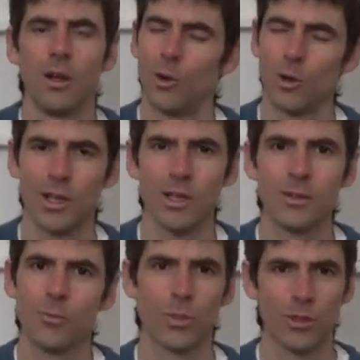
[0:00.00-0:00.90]

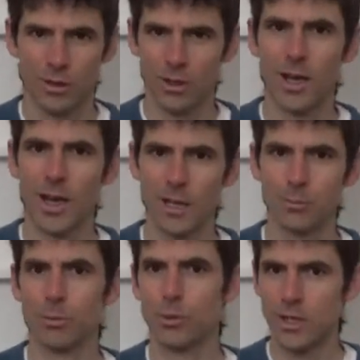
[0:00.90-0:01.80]
Okay? I
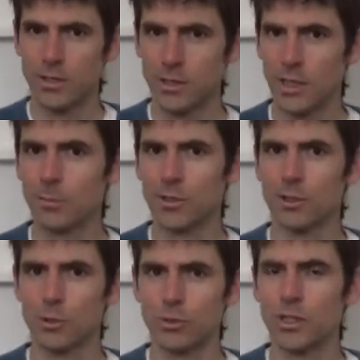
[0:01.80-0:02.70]
am praising, I am
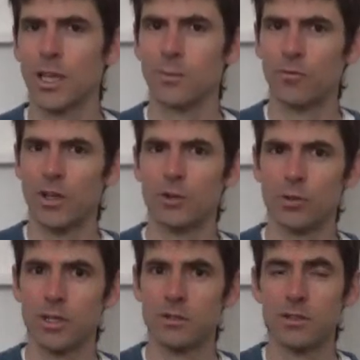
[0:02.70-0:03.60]
saluting, I am
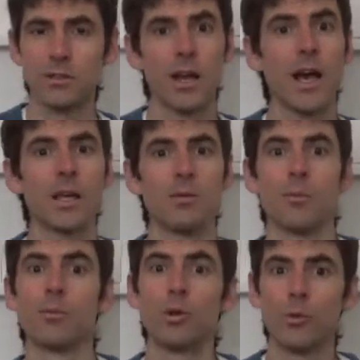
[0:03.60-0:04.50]
venerating, I am
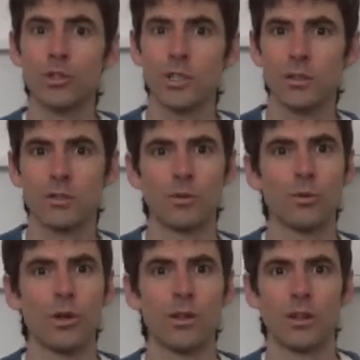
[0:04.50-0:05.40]
approaching
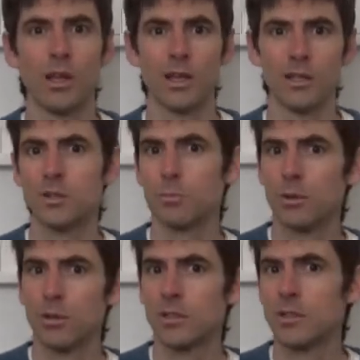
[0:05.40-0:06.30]
with a
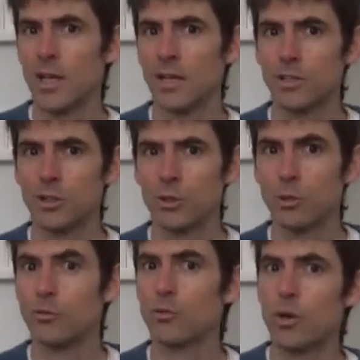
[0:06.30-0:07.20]
spirit and attitude
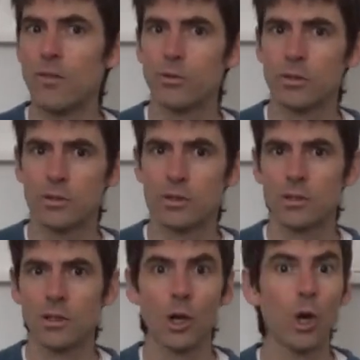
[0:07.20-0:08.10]
of
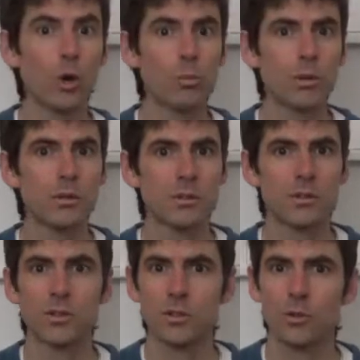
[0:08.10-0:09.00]
reverence,
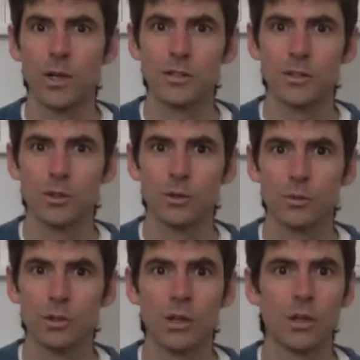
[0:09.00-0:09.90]
openness, and
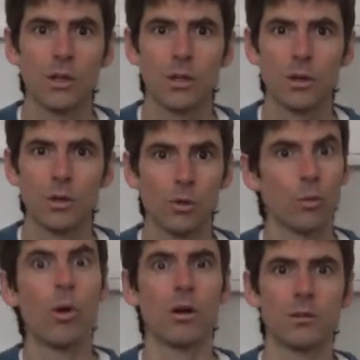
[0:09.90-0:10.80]
gratitude.
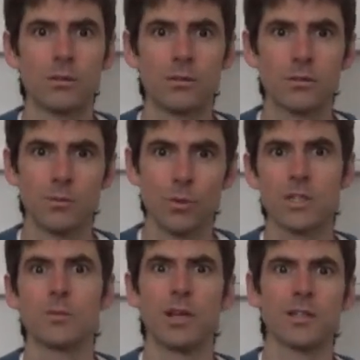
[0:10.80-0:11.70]
What?
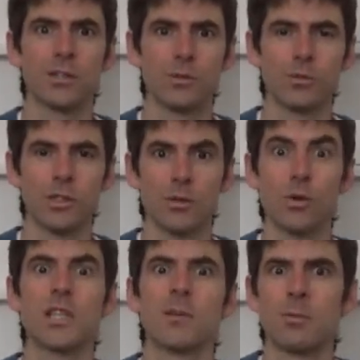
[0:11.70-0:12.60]
What am I saluting?
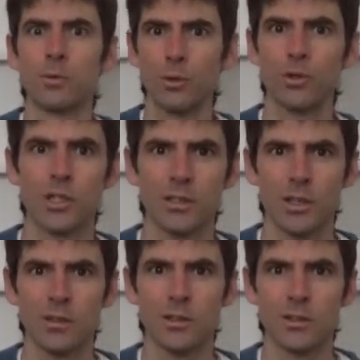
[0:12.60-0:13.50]
What am I approaching
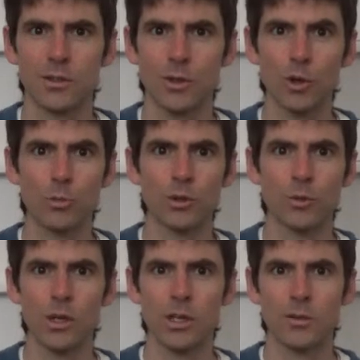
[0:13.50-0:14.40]
in this open
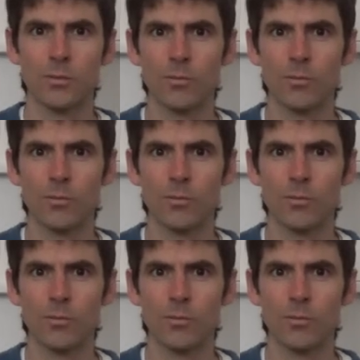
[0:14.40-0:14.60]
way?